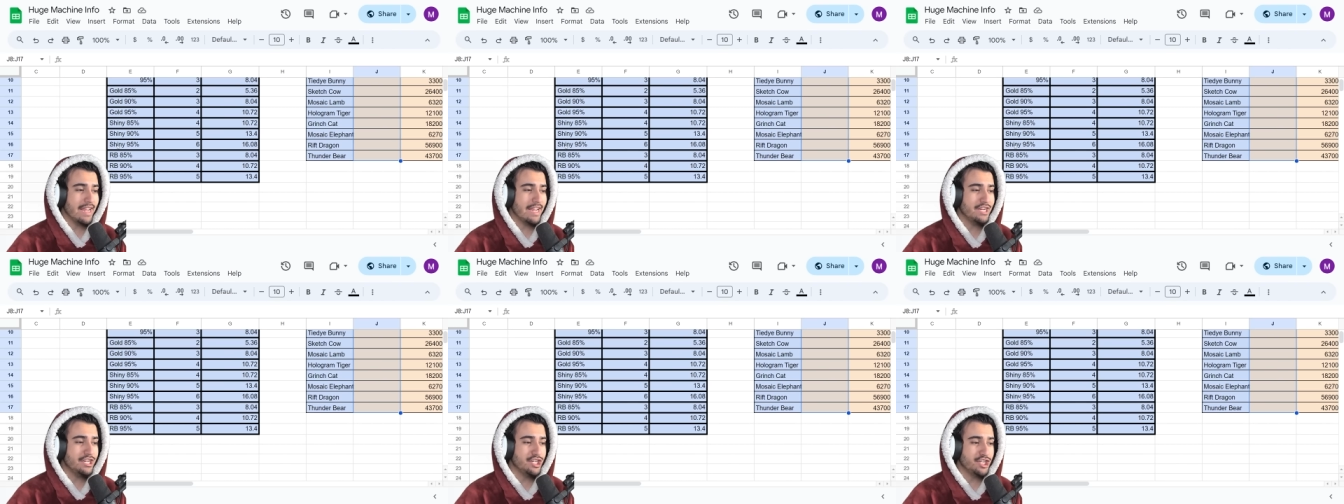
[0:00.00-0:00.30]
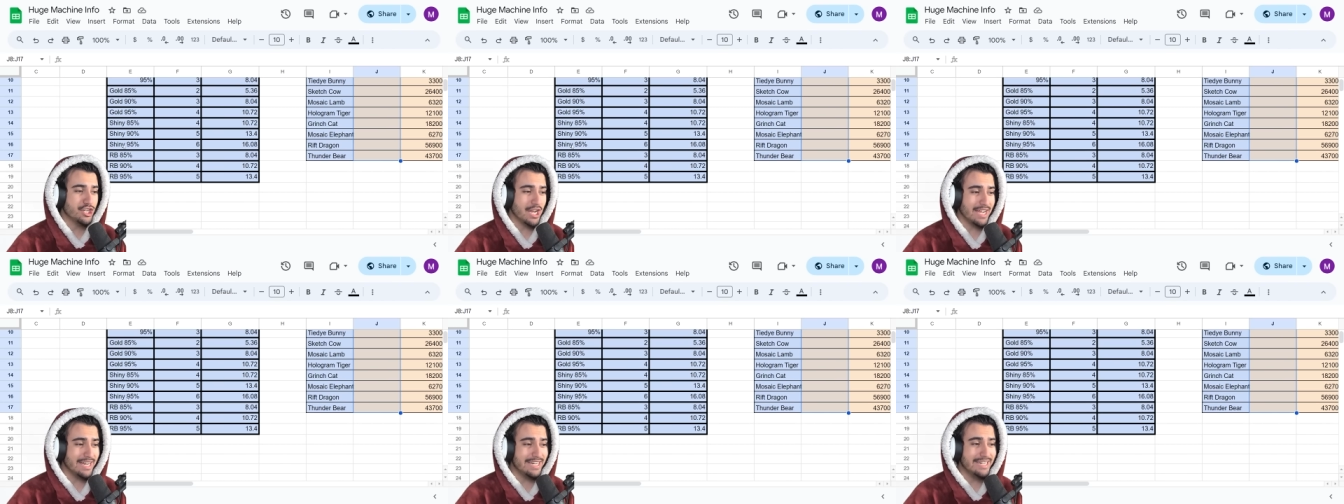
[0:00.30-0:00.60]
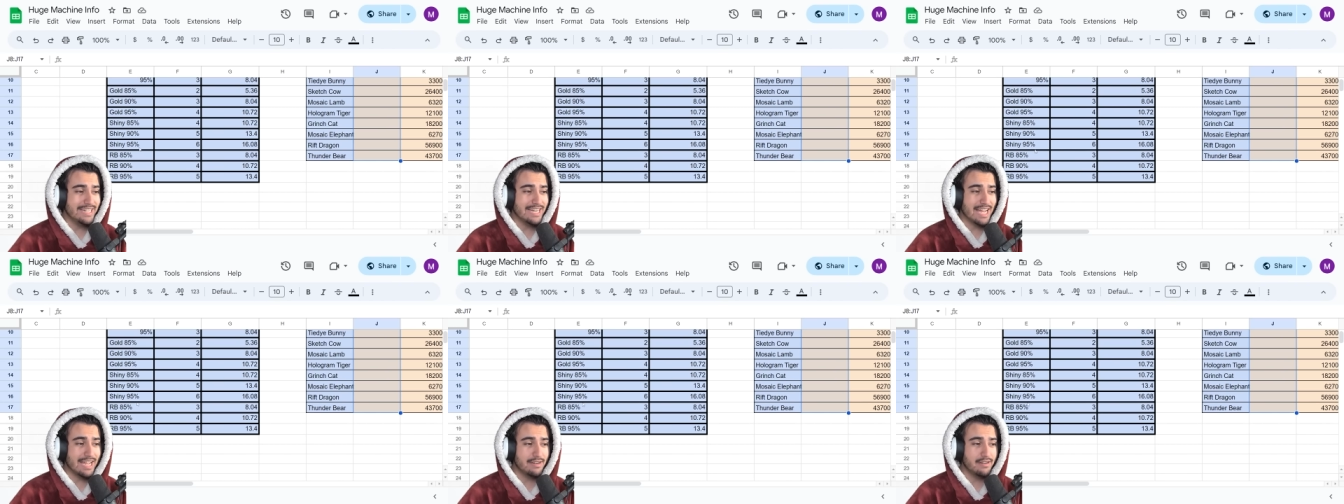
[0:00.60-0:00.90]
a shiny
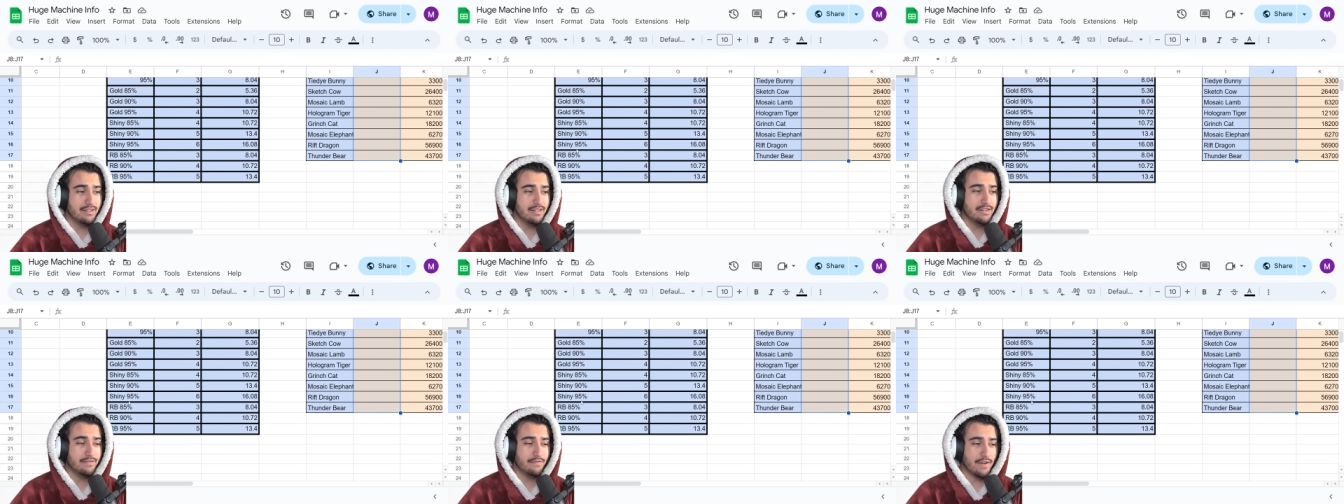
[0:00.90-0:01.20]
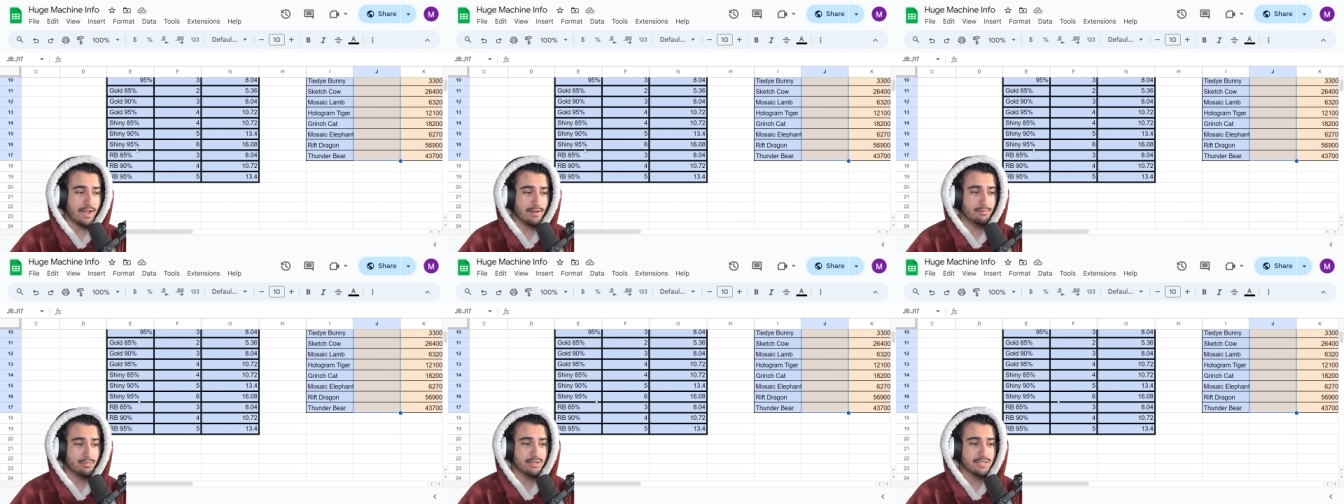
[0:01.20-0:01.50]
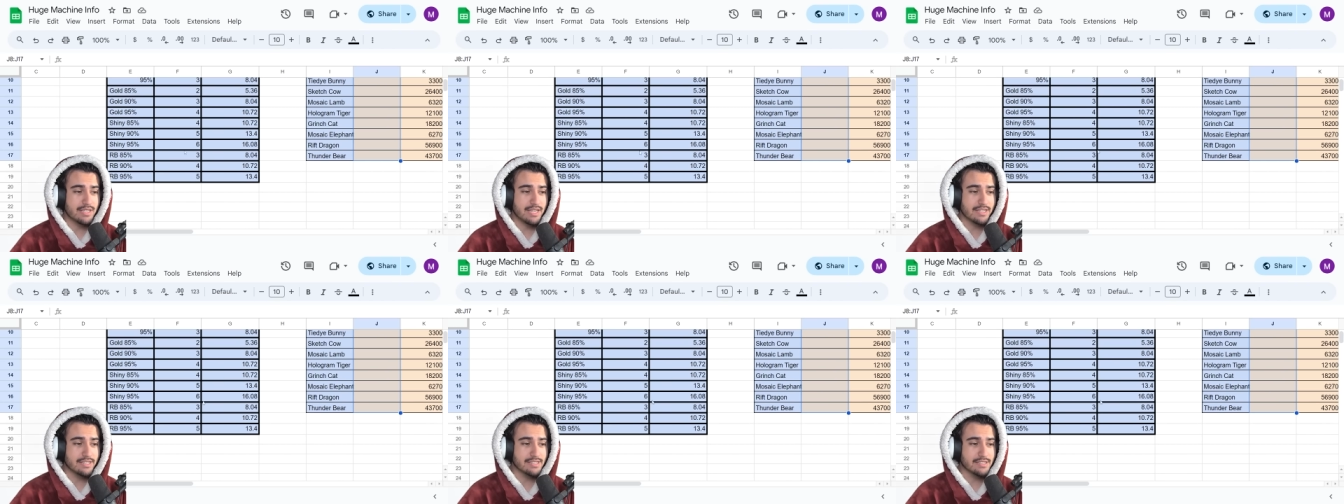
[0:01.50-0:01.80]

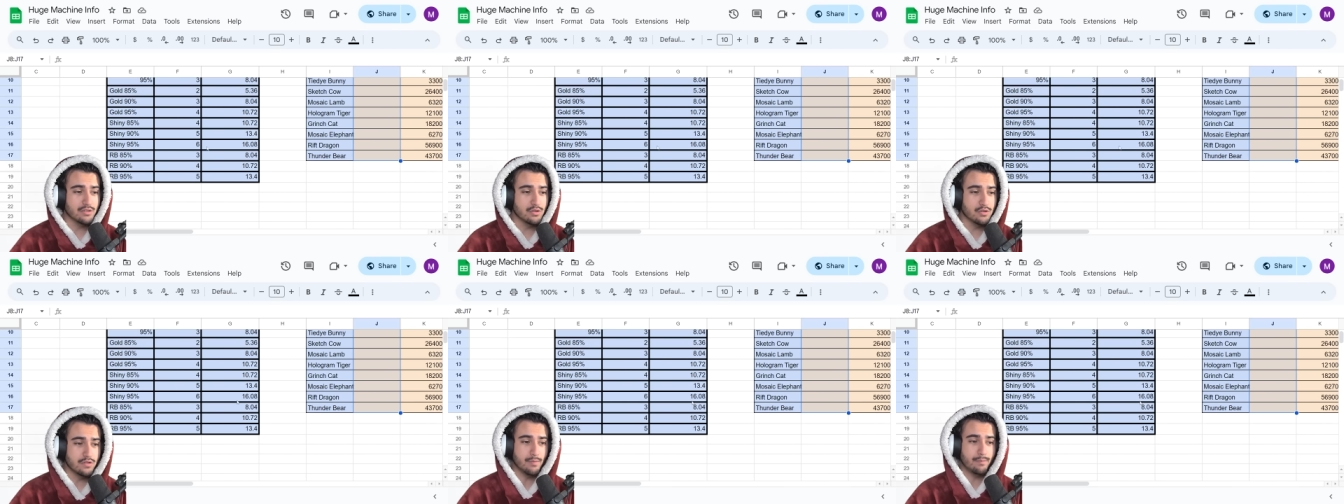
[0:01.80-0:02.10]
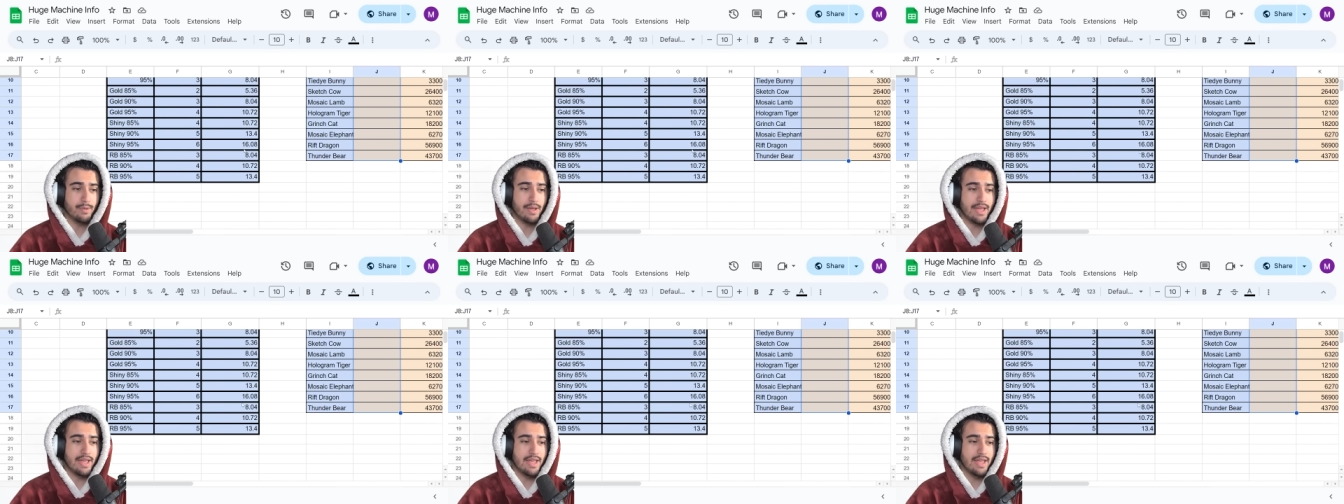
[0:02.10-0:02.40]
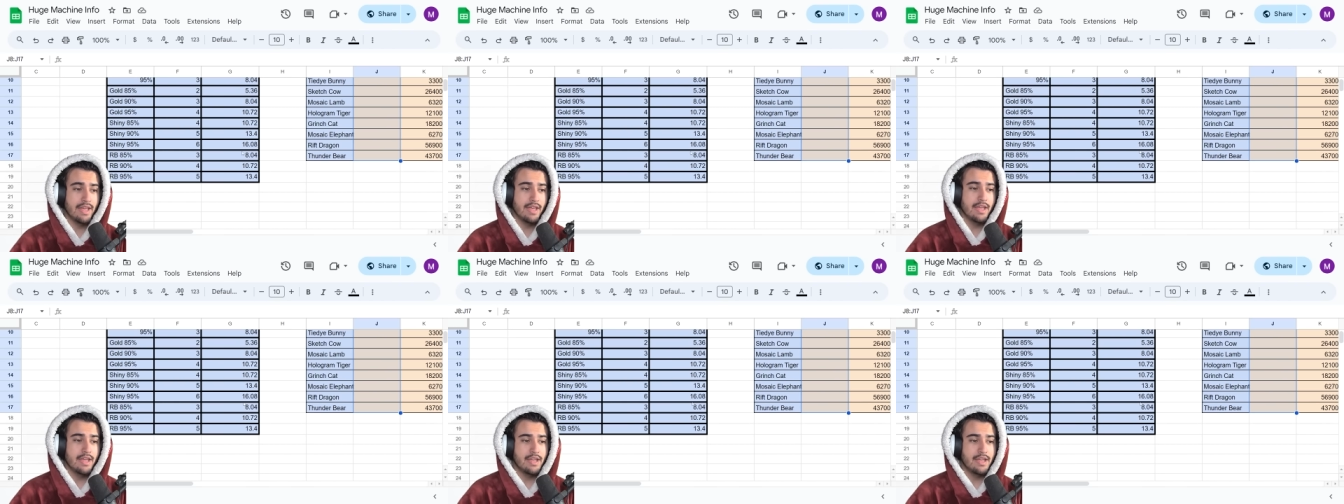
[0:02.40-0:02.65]
95% exclusive pet,